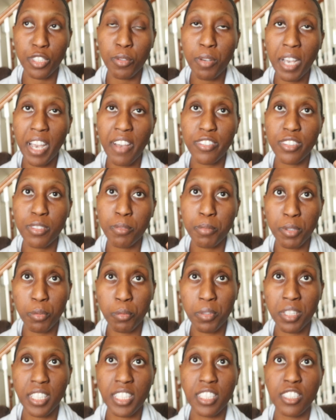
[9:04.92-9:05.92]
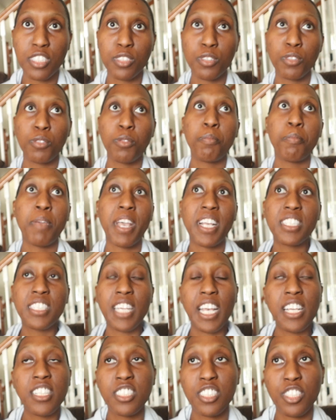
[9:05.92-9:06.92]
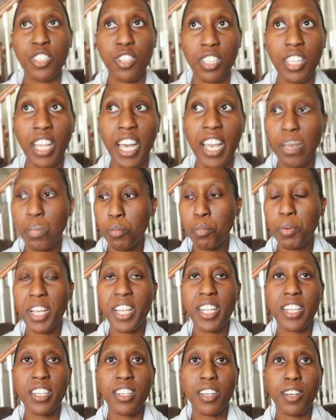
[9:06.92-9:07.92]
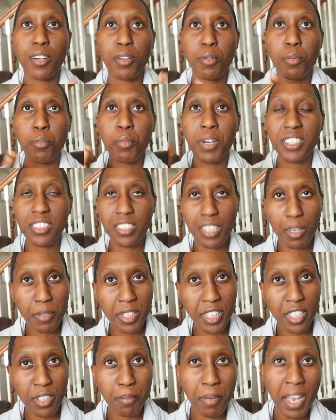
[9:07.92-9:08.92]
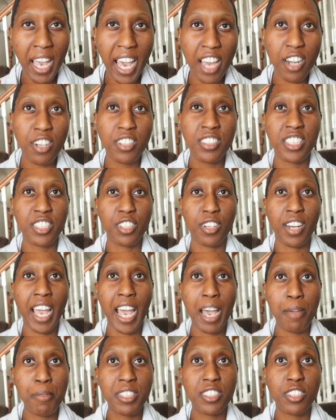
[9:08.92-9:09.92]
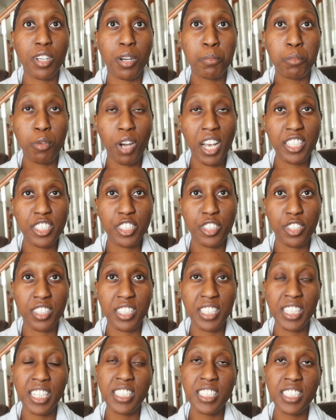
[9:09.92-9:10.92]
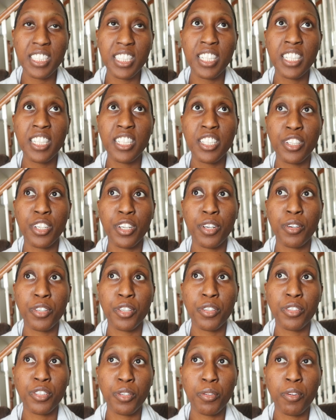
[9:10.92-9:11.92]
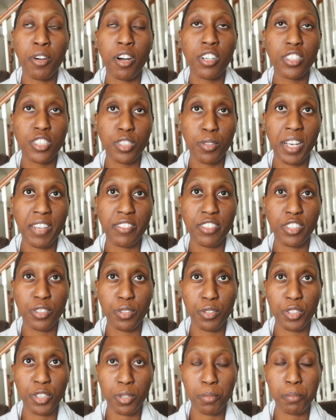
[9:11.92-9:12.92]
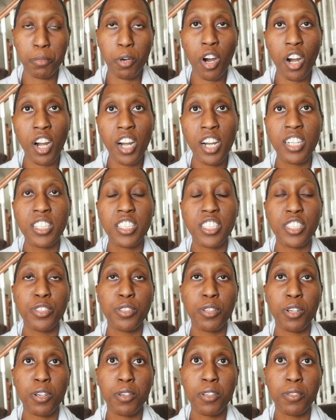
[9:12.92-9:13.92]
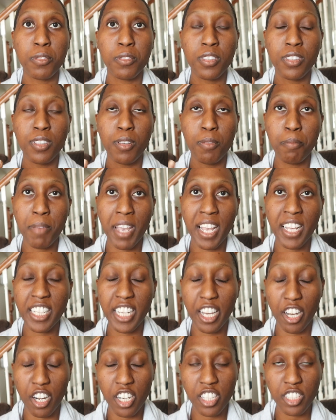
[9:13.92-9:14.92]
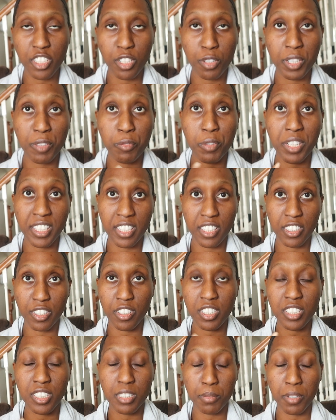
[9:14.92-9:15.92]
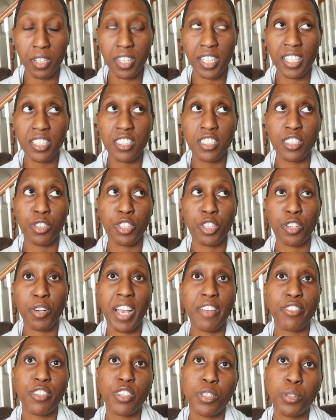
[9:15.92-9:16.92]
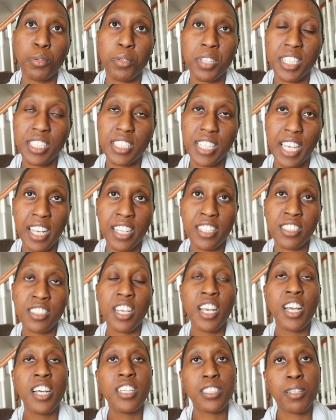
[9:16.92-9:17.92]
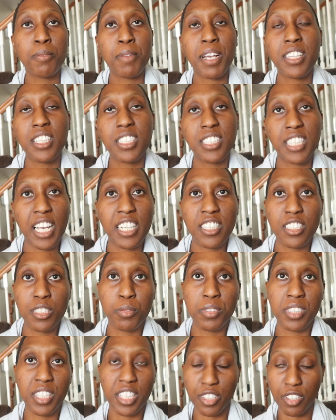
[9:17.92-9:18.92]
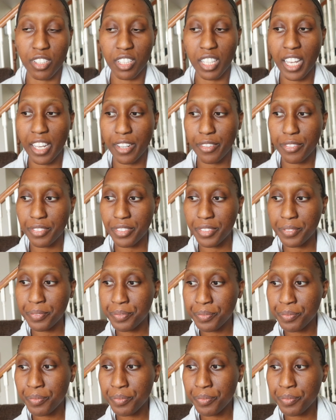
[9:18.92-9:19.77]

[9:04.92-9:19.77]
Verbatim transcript: you have to be willing to make changes in your life. When when some of your patterns and your habits are brought to your attention, you know, you do also have to do your part. You're the main character within your experience, so you have to do what it takes to make the changes within your life.